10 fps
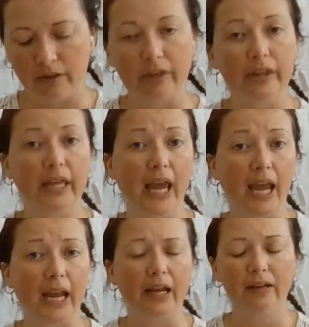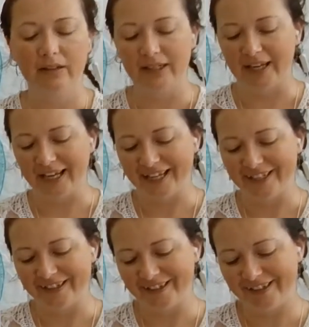The they
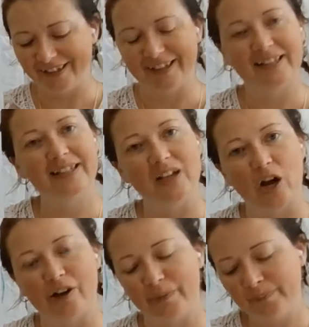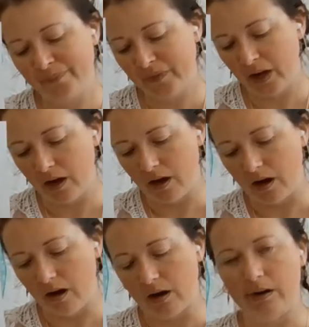in this psalm
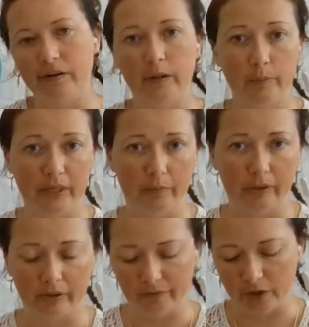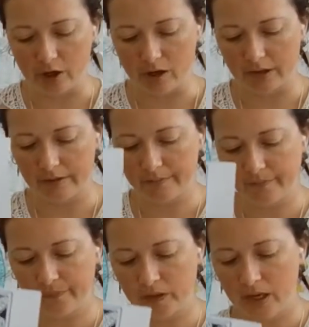are the people of God,
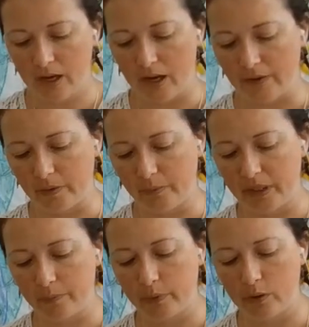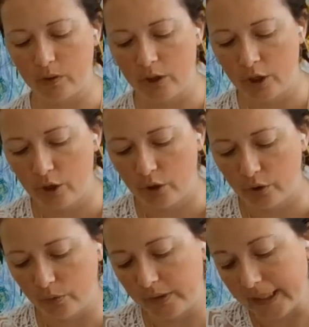and the people
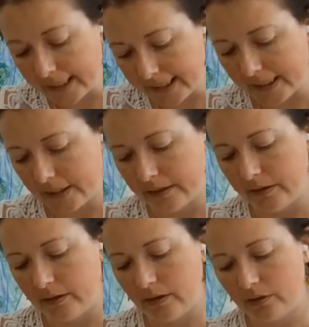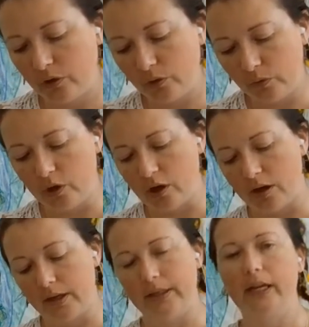who listen to
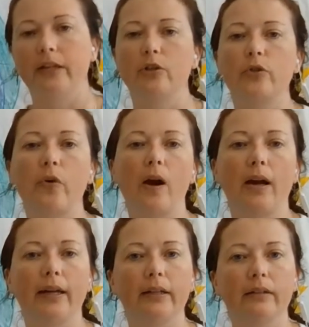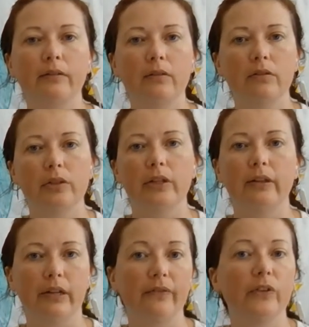God and try to
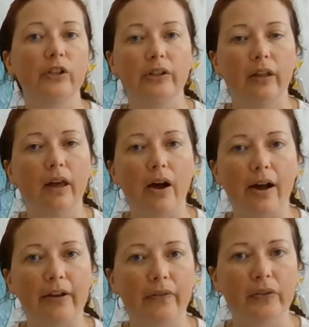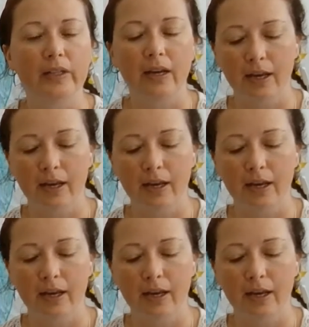live good lives.